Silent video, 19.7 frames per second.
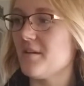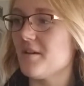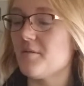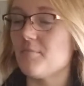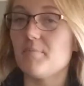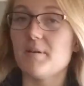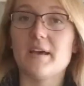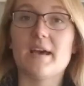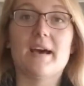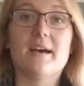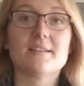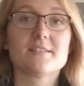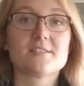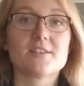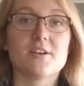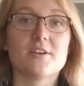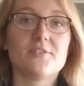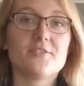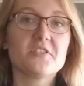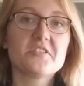yeah,
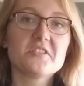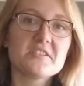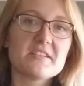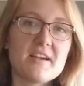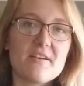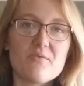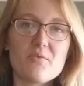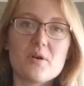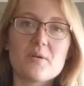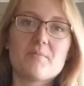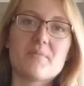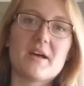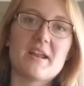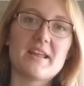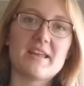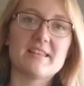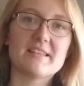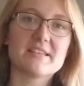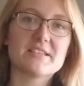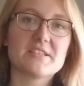so if you just have one
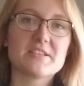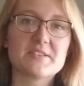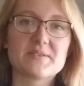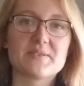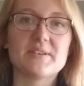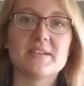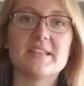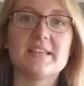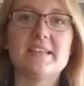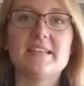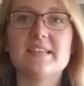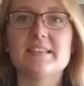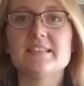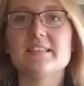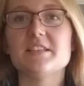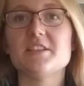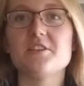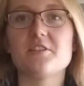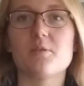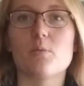bunny, this is really
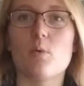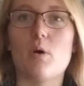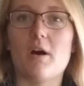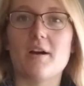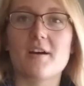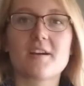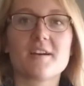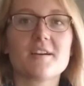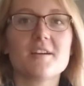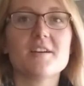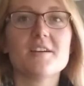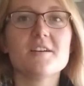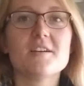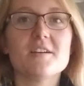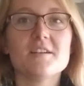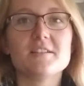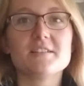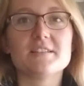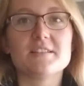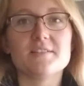easy. You can walk
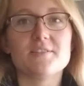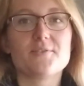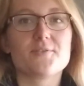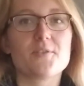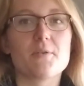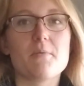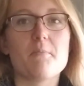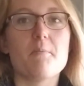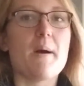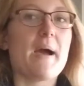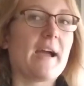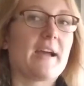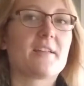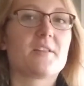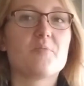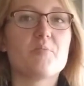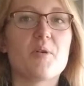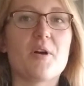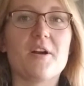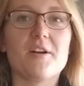from the back of
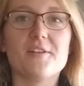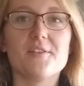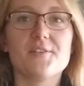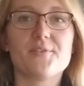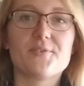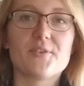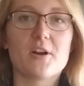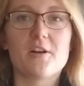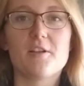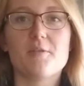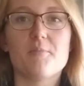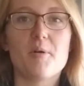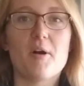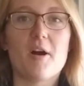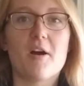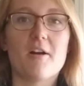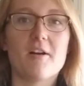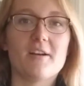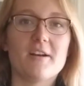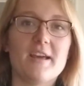the barn to the front of the
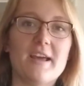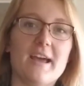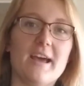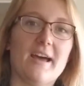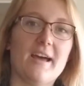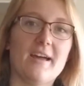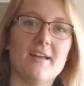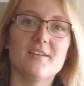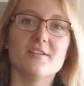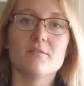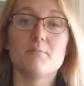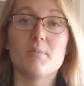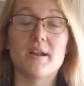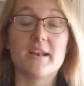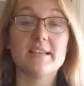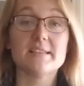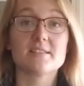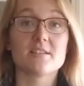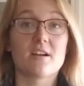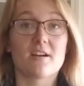barn, and the
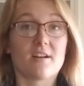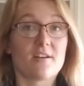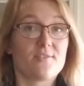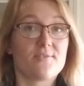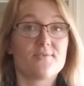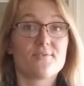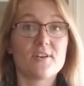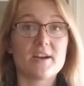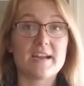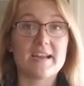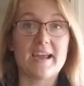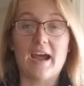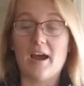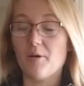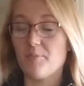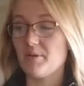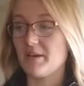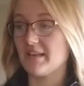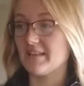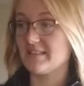bunny's not going to freak out
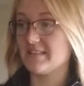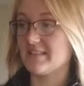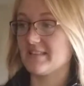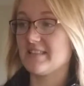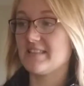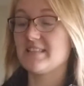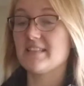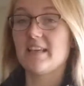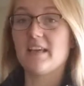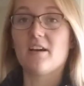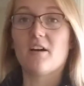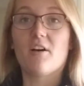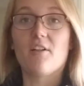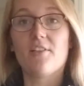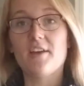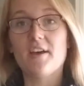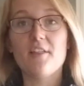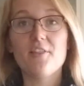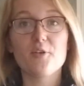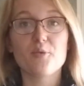because it's seeing all
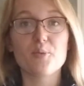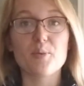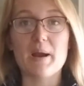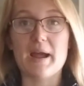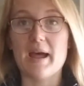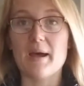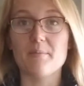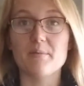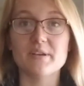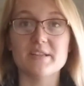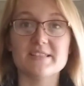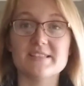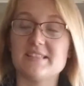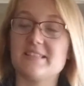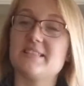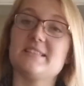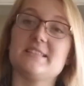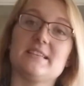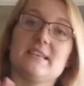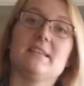the other rabbits,
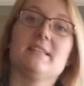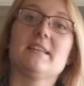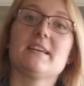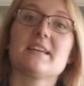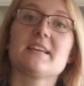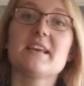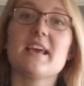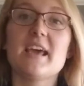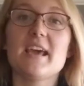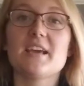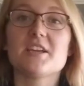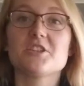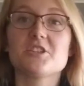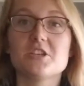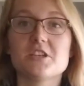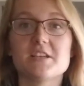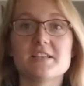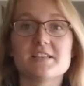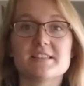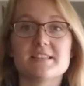it's seeing the
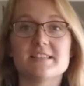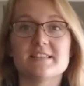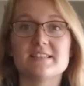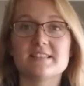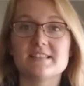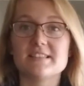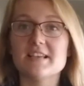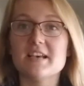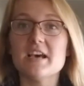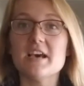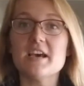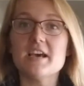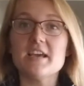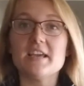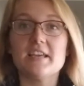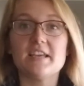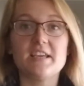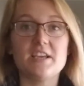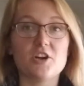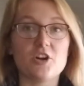cages, it's
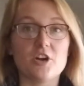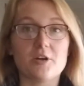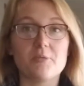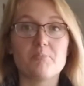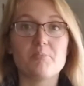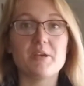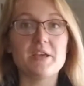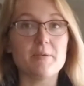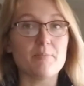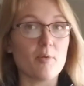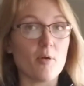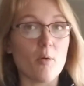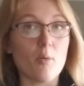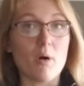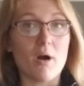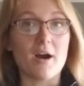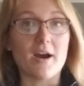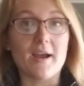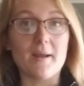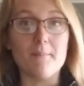hearing people
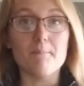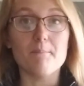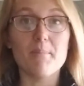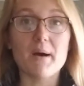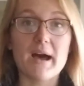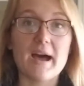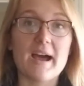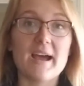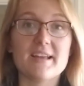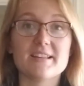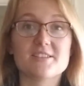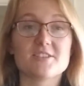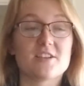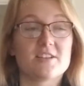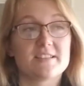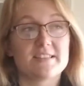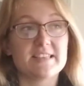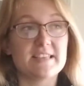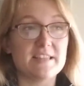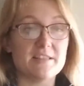walking by, it's not
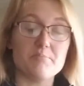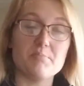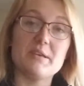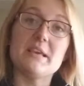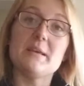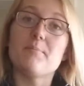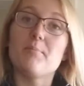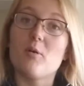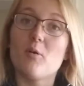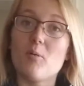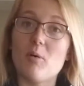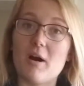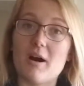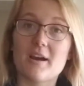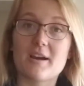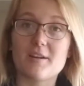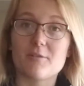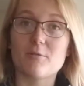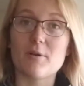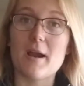seeing the people
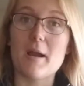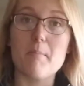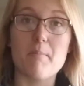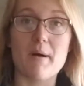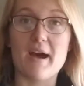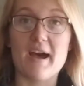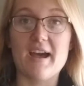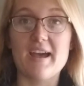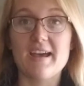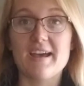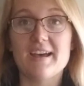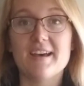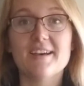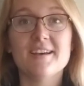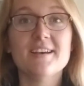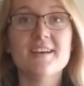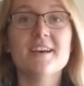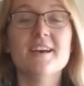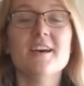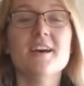walking right by it,
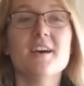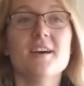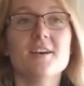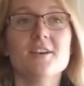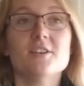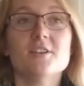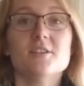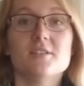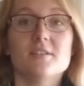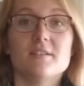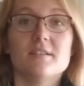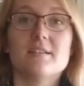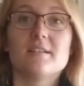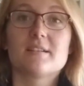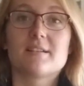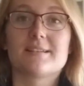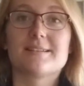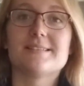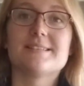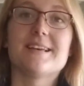
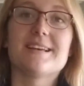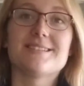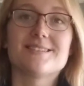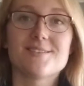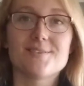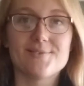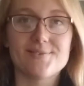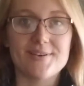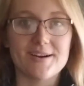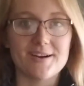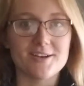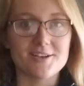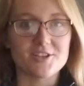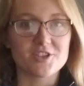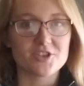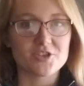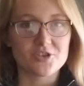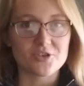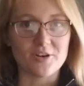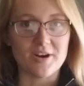because that's a very
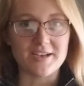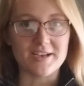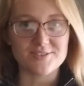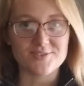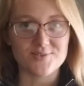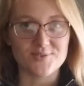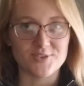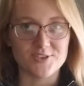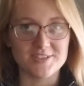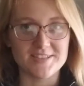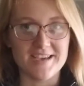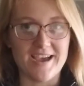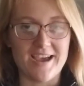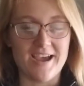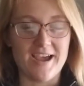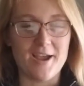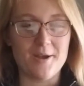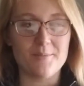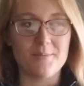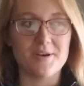stressful
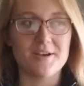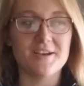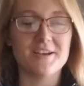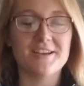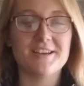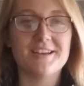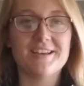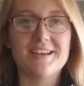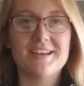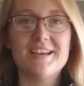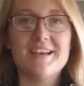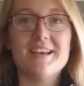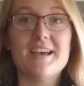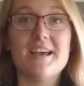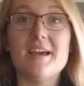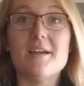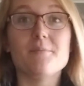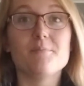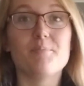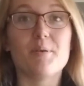time.
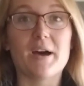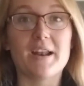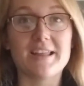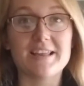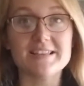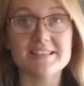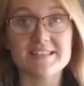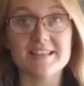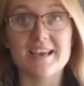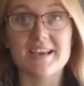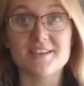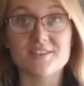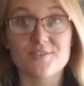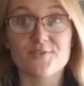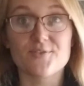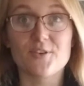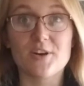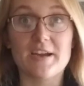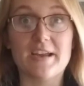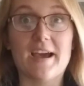And bunnies like to
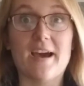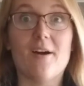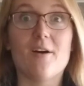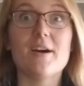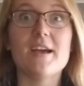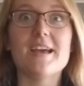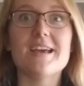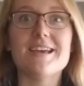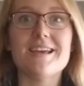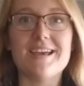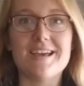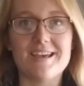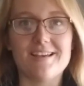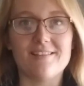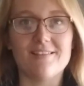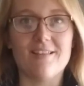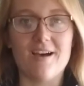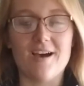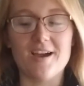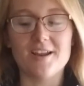freak out a
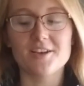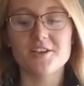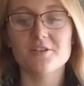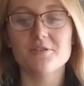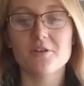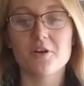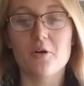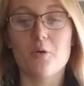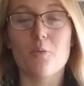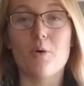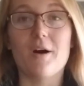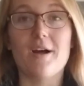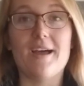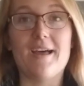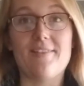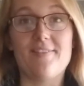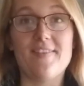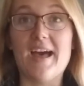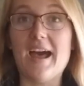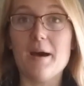lot, and you don't want
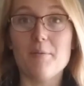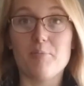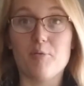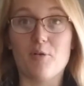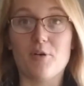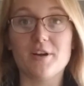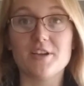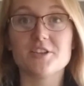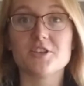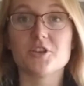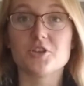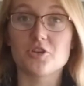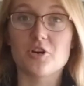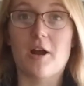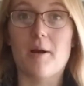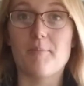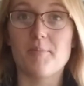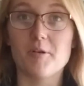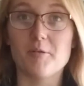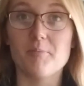at that point to
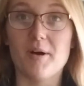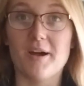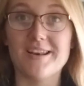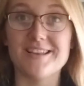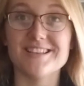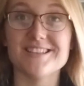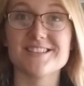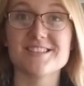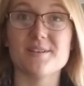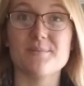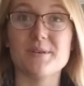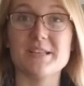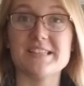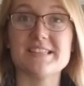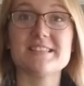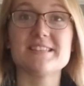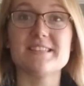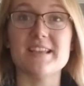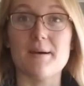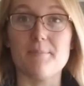drop your bunny and somebody
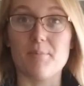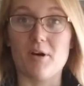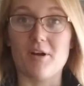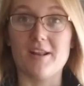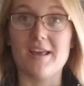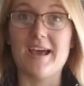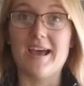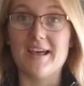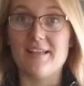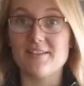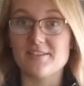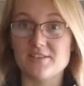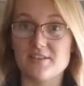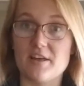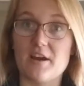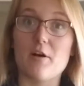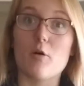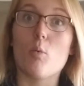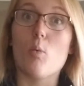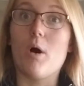step on it as
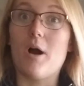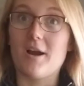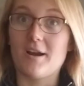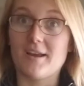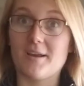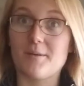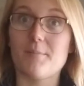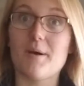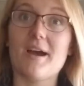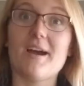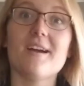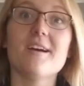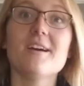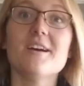they're walking by,